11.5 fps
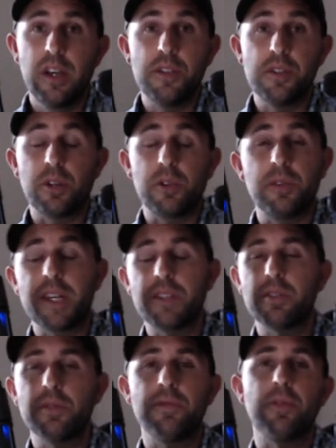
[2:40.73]
so that's
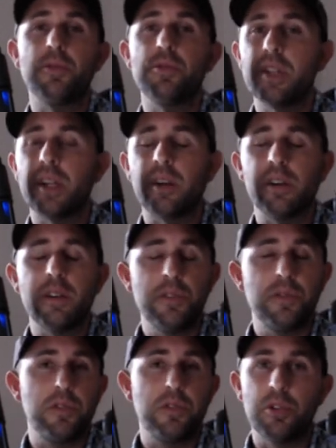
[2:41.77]
the first scenario:
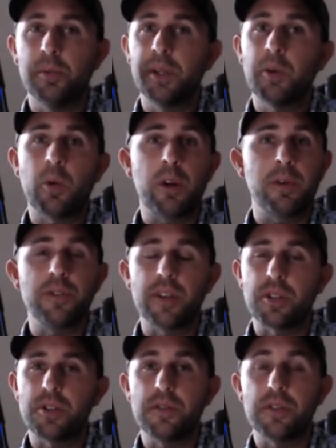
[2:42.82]
is too many one-on-one
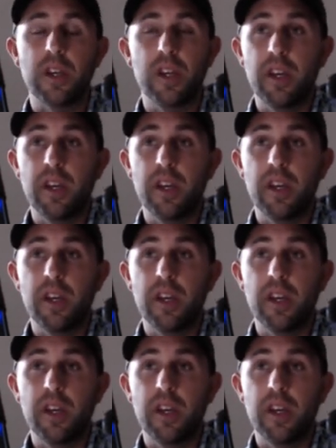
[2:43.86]
sessions.